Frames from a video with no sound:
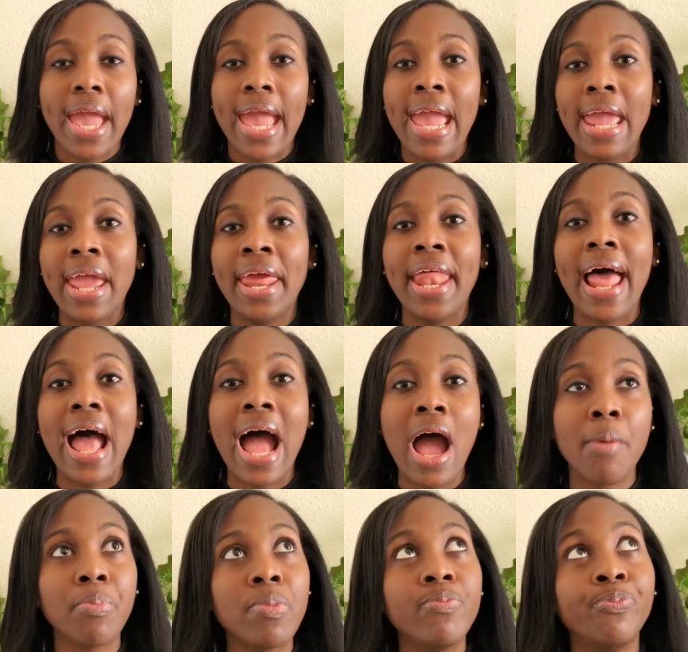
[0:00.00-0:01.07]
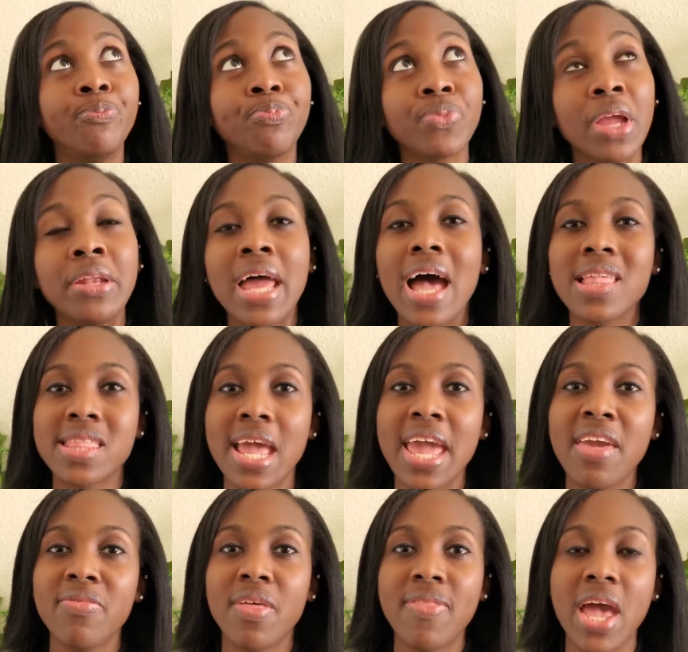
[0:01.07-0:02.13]
And I'm not
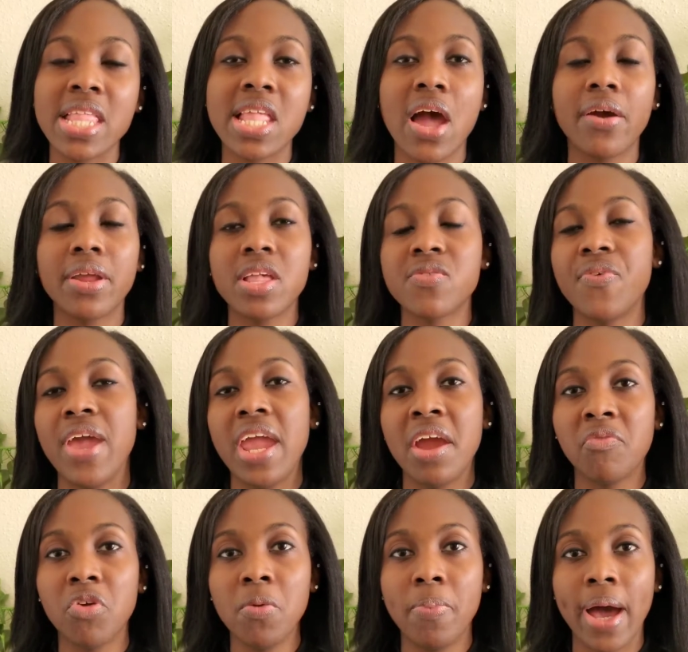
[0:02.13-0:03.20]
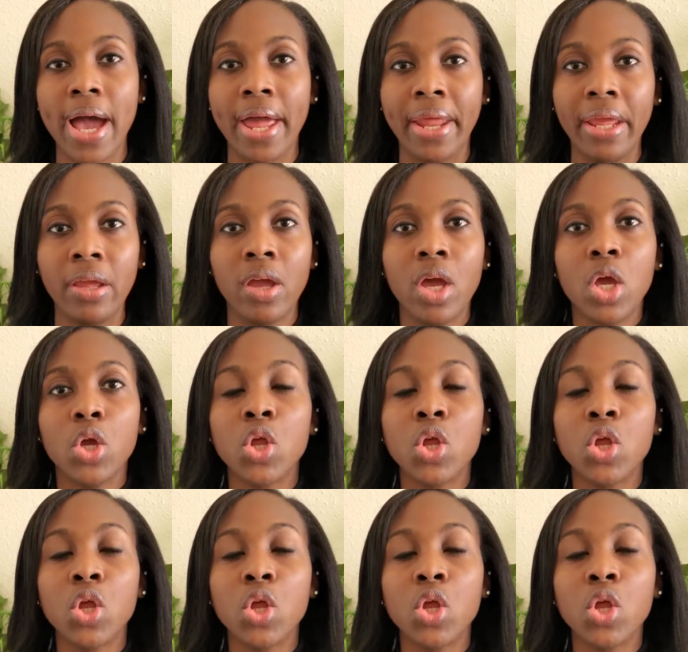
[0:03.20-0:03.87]
saying that that's how it is for everybody.